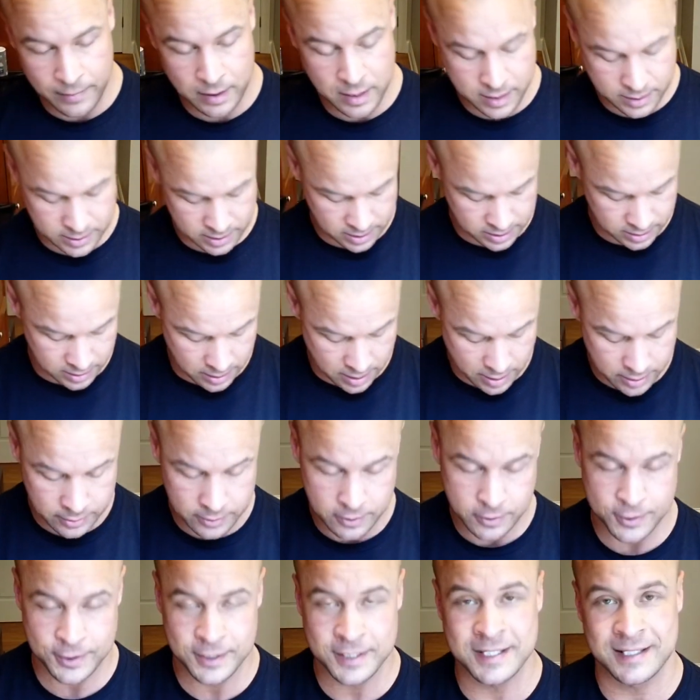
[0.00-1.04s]
must
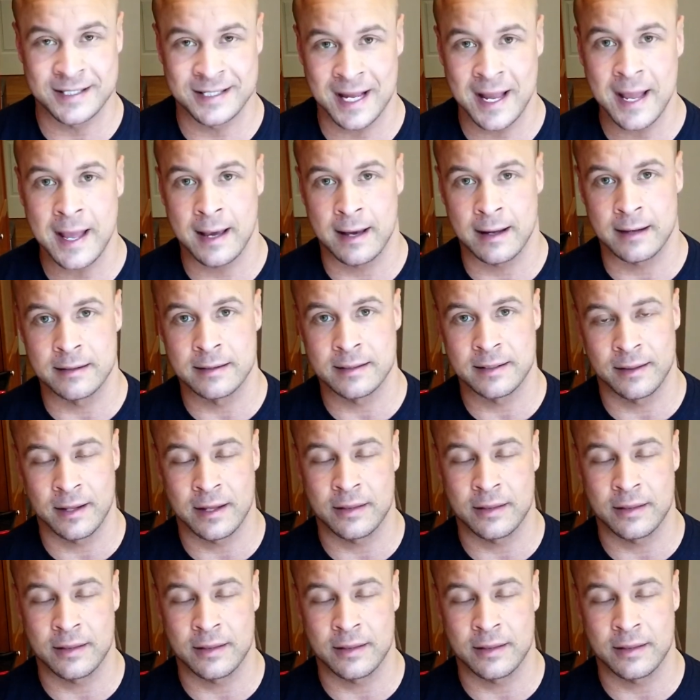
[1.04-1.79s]
understand